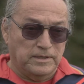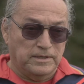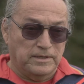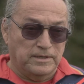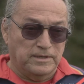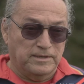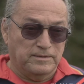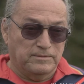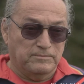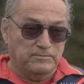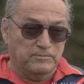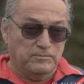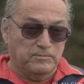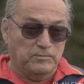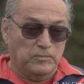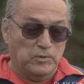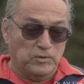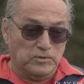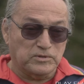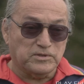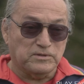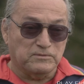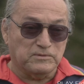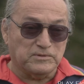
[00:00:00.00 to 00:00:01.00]
and
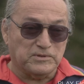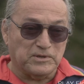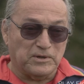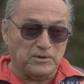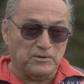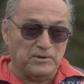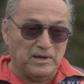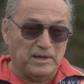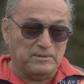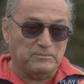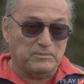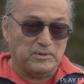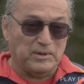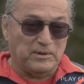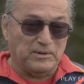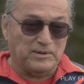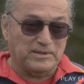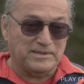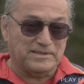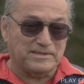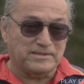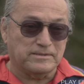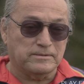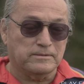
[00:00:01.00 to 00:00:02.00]
most of us are
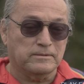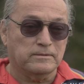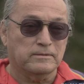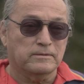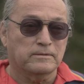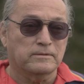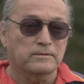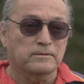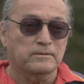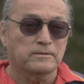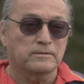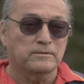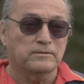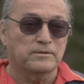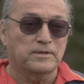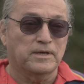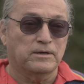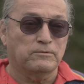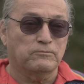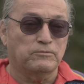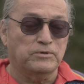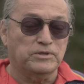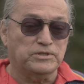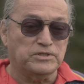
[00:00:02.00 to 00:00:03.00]
grandparents,
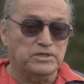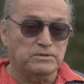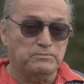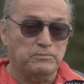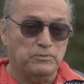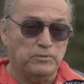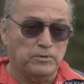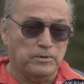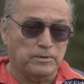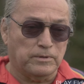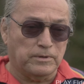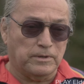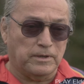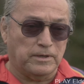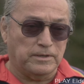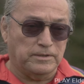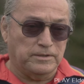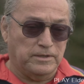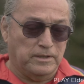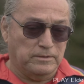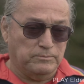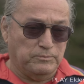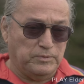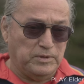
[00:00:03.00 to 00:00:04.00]
that we support our
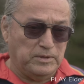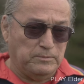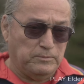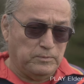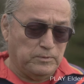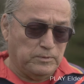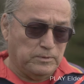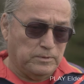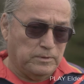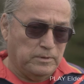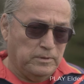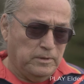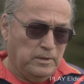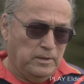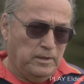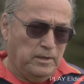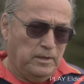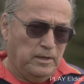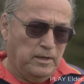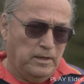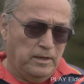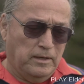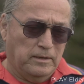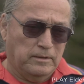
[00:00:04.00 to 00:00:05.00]
young people
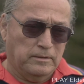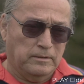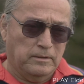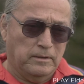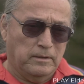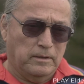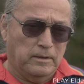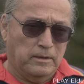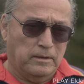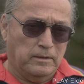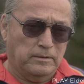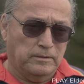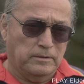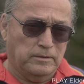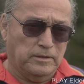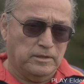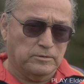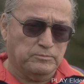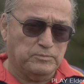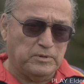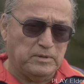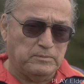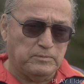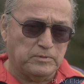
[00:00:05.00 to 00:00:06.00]
and our
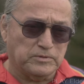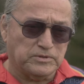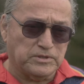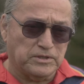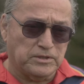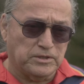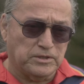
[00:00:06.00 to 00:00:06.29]
young people's